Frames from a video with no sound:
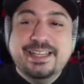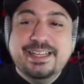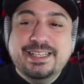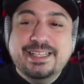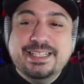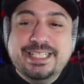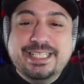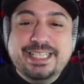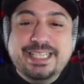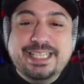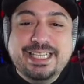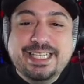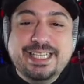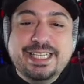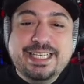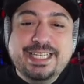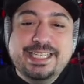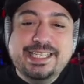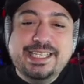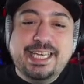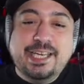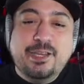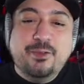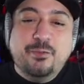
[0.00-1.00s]
She
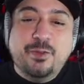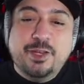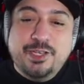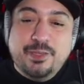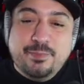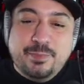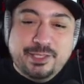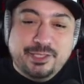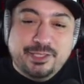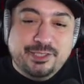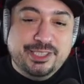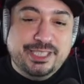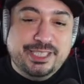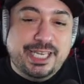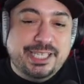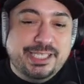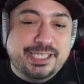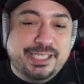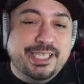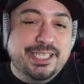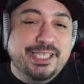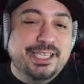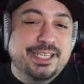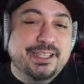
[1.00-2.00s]
is a fundamental
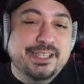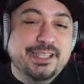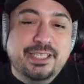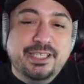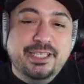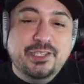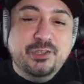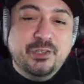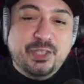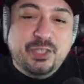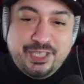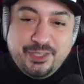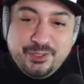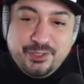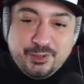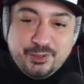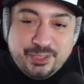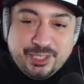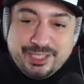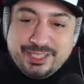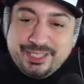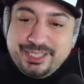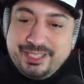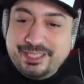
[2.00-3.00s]
deity in the
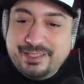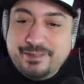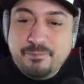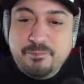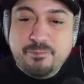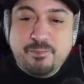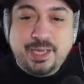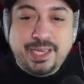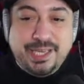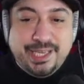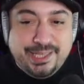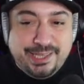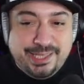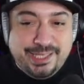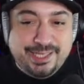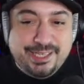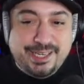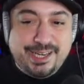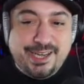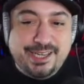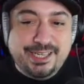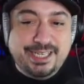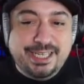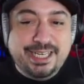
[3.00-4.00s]
Yakudan
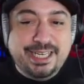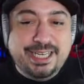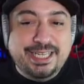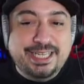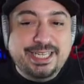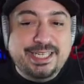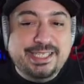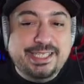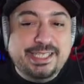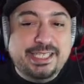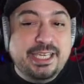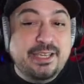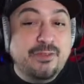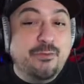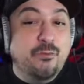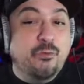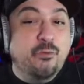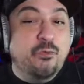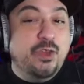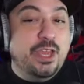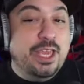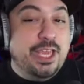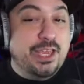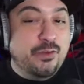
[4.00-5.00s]
pantheon and is the
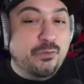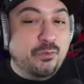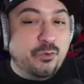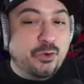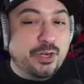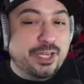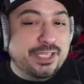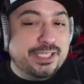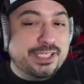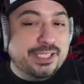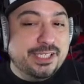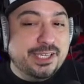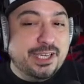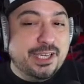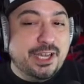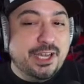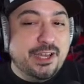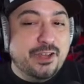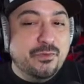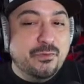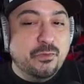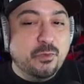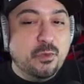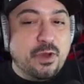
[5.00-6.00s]
favorite
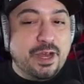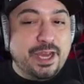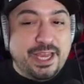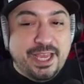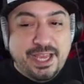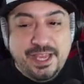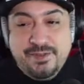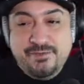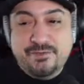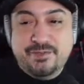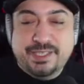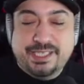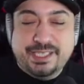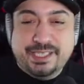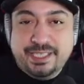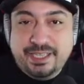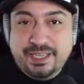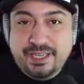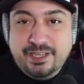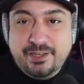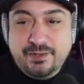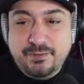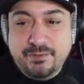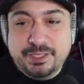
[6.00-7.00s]
of wives
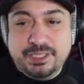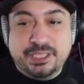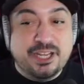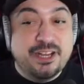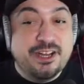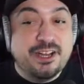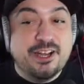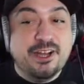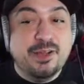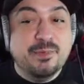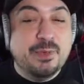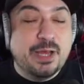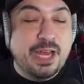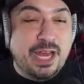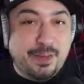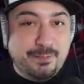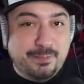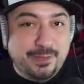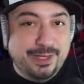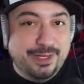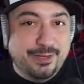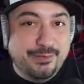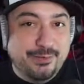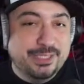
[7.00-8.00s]
of Tall
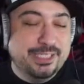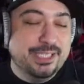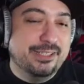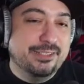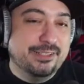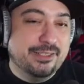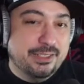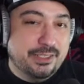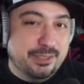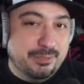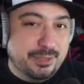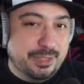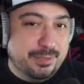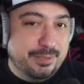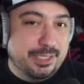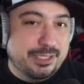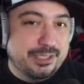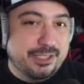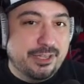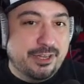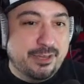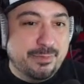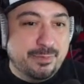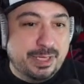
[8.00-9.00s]
Papa. We talked a little bit about
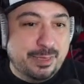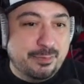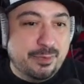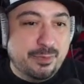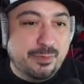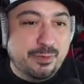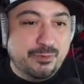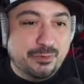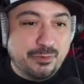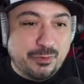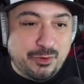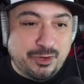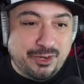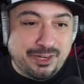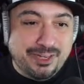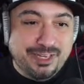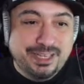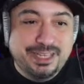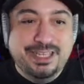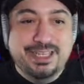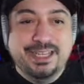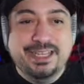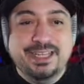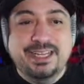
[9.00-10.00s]
Tall Papa before,
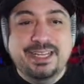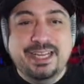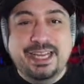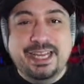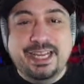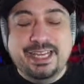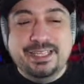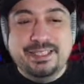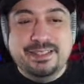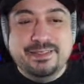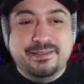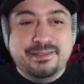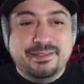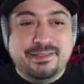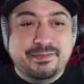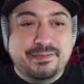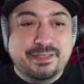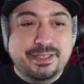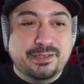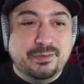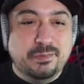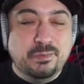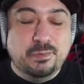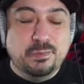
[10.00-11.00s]
and
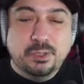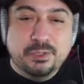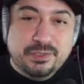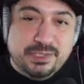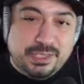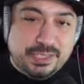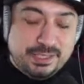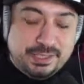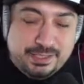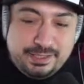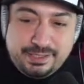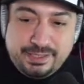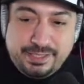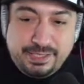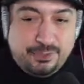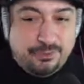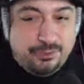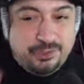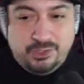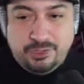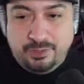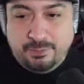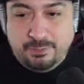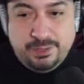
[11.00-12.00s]
the world's
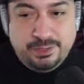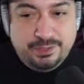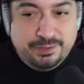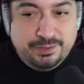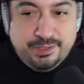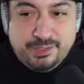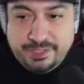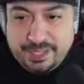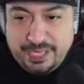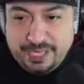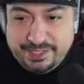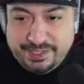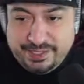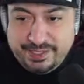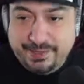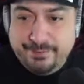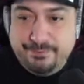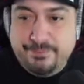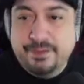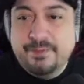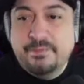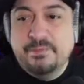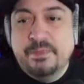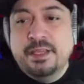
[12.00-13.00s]
serpent and all that stuff.